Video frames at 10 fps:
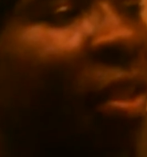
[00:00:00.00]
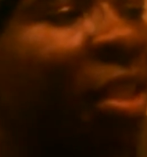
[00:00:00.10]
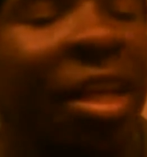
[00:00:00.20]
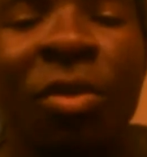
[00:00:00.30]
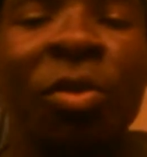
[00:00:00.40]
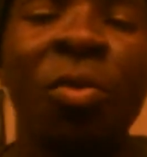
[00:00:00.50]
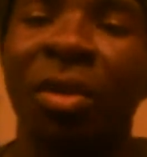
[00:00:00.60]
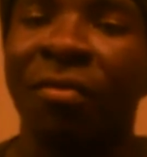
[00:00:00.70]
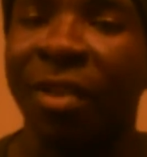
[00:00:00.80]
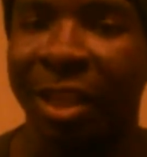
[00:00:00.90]
Like they don't know what
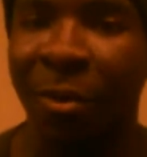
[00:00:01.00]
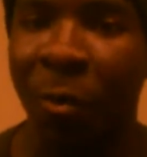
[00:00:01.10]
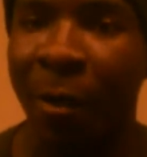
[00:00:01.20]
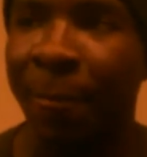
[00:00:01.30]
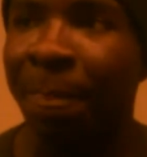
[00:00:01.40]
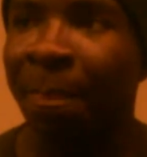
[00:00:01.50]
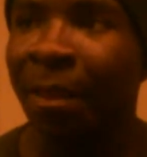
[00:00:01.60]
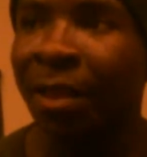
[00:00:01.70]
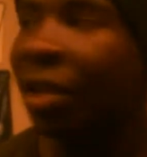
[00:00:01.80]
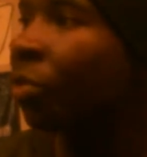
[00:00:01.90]
the fuck they want.
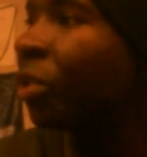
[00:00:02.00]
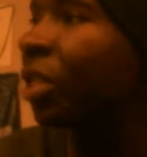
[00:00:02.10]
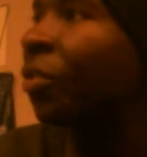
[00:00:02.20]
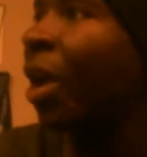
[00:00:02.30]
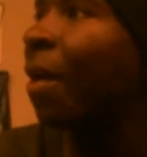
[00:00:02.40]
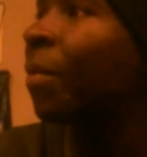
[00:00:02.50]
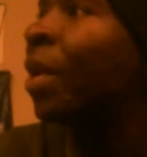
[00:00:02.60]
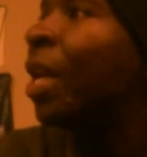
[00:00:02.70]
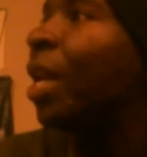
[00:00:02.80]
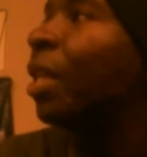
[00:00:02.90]
They'll just grab
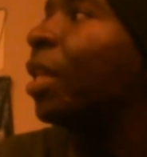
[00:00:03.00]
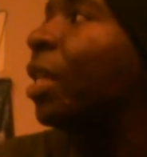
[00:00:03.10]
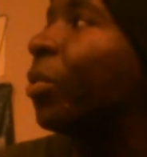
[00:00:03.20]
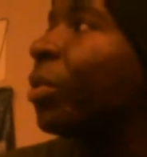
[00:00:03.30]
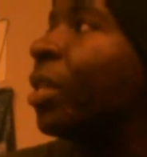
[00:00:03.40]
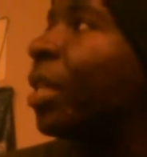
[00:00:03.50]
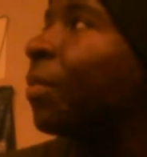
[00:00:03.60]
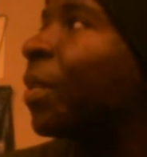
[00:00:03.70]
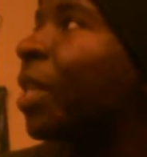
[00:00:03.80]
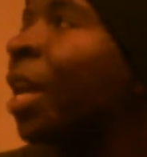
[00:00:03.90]
the nearest
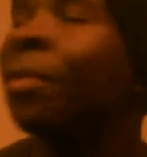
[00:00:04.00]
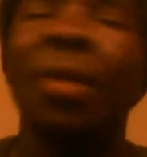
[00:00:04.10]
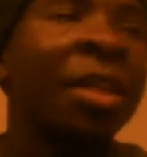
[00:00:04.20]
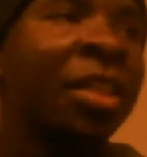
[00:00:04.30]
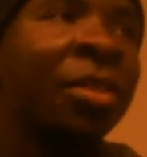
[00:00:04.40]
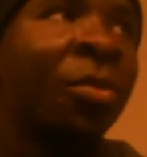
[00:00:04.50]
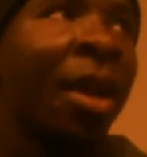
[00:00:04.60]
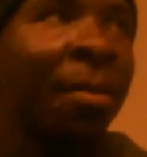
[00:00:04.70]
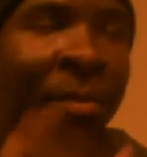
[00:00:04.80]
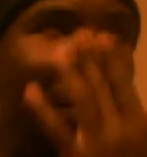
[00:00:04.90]
dick beside them and just
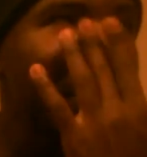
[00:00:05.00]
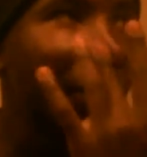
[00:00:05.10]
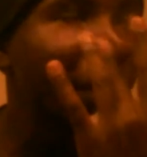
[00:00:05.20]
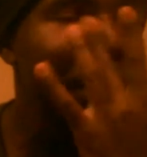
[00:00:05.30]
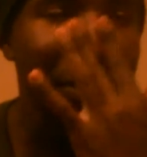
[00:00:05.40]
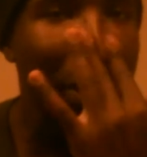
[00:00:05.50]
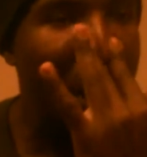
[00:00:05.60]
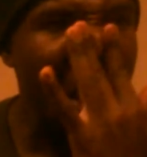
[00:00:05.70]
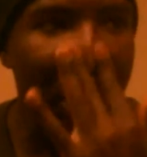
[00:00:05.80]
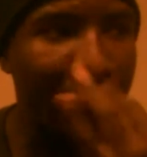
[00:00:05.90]
grab it just because
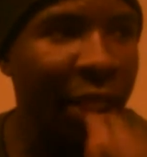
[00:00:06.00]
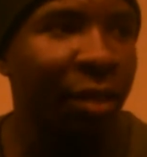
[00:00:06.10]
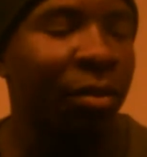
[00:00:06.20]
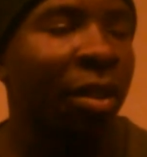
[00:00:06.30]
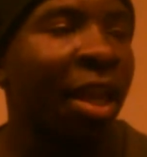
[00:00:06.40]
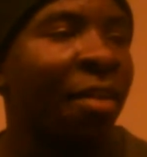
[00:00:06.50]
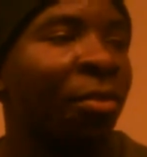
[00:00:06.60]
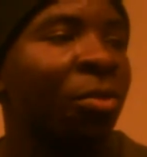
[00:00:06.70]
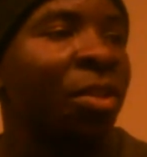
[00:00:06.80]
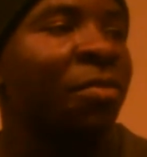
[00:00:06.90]
they they
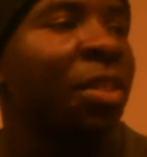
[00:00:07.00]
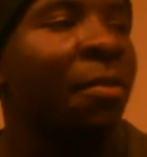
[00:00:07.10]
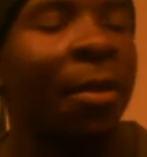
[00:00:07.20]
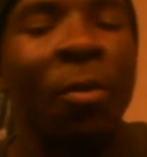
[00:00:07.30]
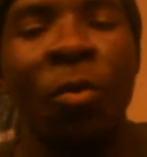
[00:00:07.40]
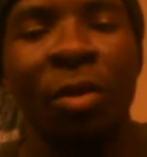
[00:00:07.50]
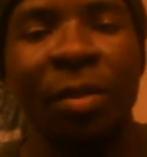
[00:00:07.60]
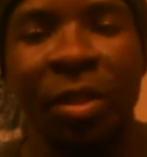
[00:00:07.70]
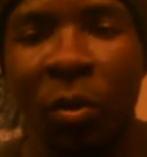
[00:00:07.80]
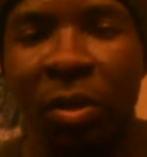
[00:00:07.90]
have low self esteem and they want to
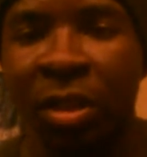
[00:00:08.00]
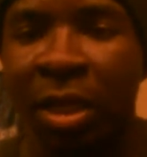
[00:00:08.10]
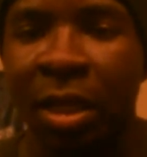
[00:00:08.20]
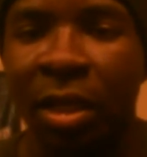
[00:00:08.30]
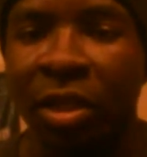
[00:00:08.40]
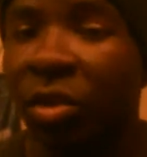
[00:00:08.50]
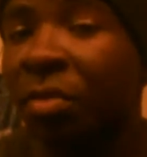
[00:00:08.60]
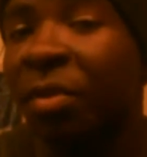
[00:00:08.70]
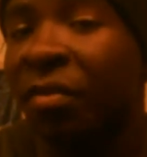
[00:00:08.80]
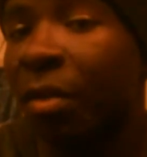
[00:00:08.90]
be noticed.
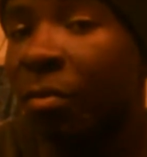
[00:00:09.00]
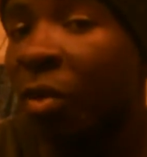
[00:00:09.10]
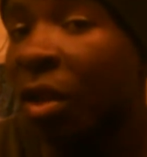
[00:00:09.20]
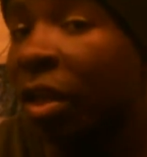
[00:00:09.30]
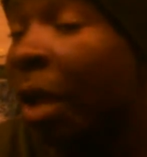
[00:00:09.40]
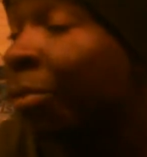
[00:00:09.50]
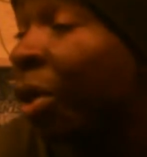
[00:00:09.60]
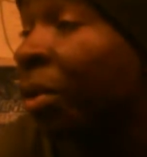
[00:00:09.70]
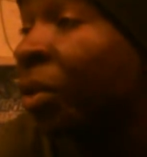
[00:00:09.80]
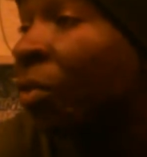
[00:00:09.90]
Correct me if I'm wrong. I'm
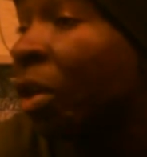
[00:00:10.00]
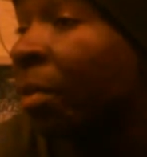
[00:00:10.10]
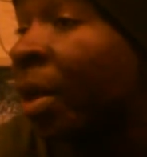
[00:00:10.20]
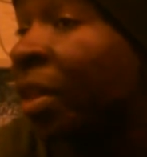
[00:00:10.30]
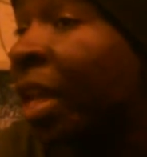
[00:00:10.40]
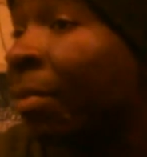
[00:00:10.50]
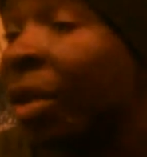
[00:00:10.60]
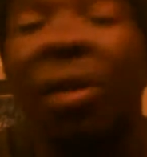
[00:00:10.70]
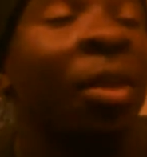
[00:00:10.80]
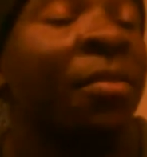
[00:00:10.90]
probably wrong about that,
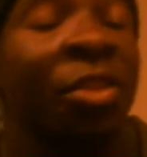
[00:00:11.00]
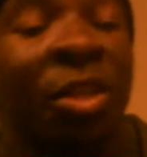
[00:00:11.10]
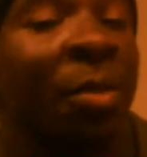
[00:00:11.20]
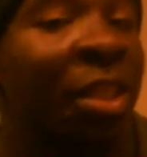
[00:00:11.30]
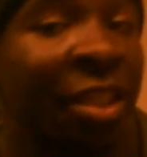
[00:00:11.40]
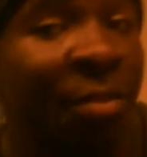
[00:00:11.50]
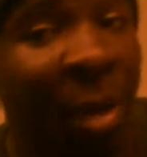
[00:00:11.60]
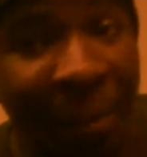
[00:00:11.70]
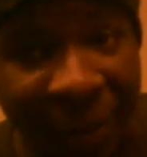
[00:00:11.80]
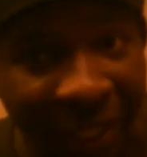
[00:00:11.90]
but I don't give a shit because it's
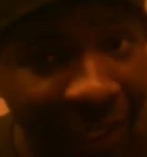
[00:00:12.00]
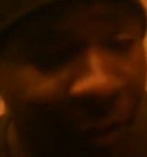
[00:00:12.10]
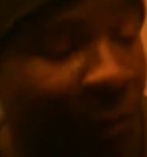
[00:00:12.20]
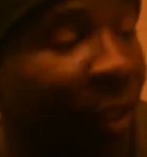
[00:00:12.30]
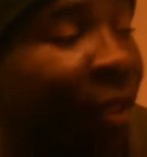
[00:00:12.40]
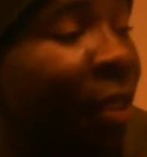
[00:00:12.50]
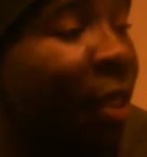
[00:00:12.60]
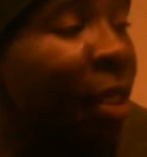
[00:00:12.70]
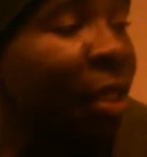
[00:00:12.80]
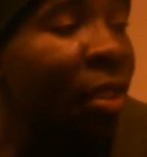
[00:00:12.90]
my opinion. Okay,
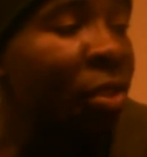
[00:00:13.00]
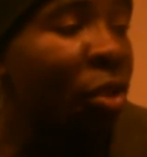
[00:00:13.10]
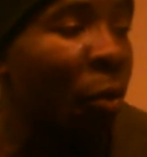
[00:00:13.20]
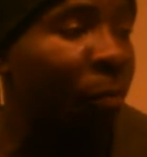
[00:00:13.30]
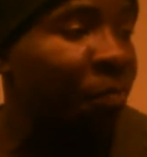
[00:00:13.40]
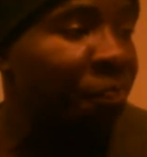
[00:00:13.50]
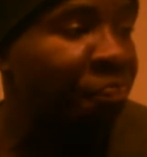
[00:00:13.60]
so.